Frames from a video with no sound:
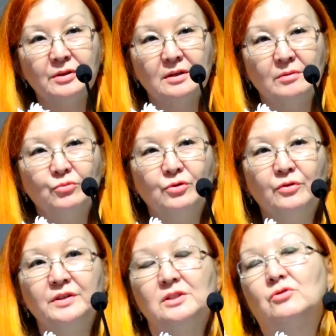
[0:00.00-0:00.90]
in the Book
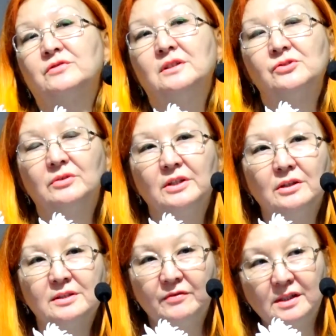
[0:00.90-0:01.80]
of History of
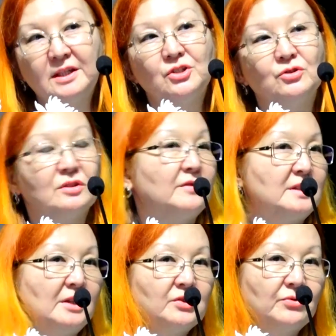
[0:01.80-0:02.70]
Civilizations for
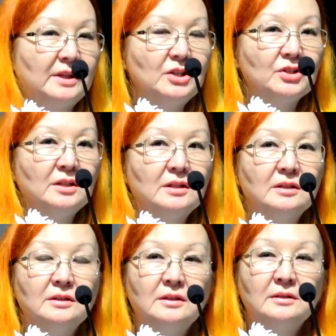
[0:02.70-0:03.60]
Central Asia
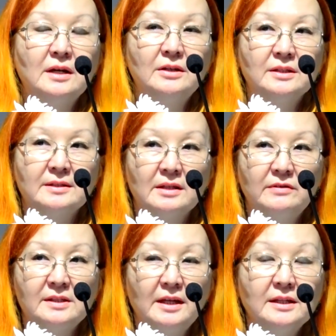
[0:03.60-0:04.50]
in
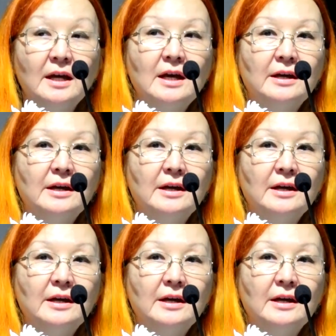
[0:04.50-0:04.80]
1978,